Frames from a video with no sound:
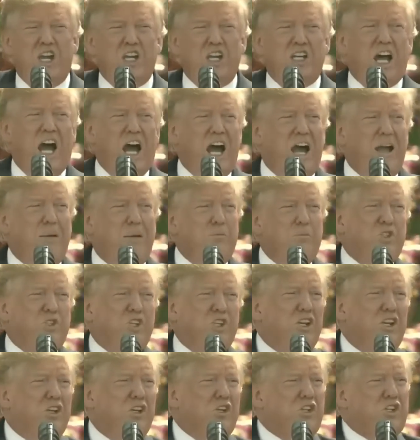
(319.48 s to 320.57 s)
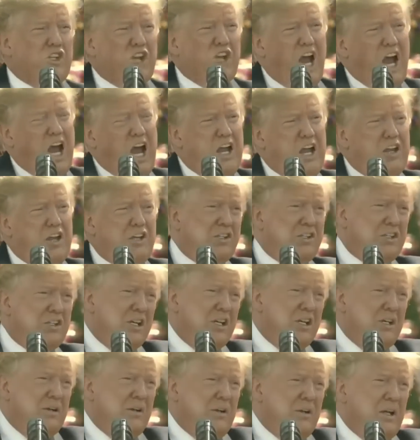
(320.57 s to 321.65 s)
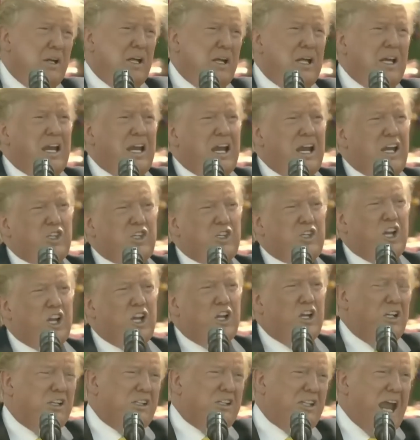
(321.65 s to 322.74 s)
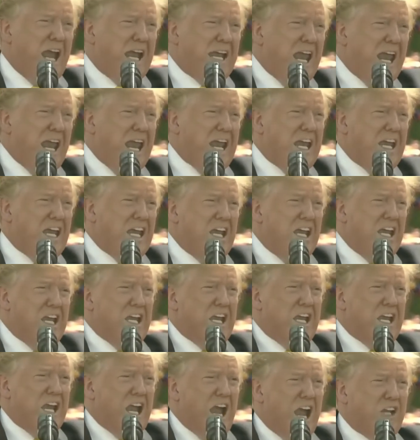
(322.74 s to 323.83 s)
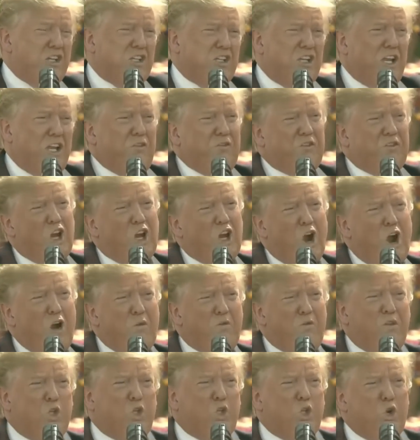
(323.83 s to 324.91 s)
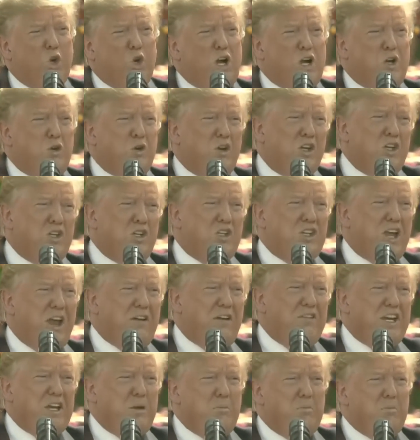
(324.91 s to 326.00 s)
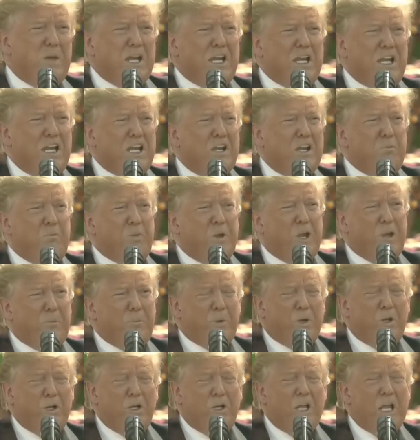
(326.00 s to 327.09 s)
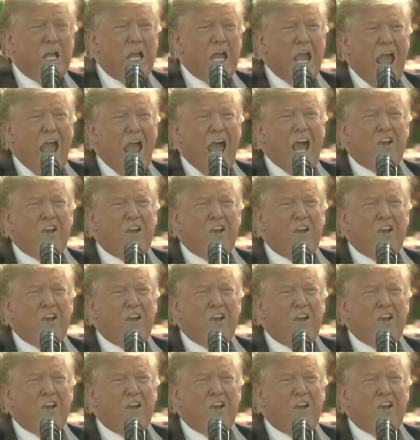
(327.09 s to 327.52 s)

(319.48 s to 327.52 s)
times in size. In a single decade, India has lifted over 270 million people out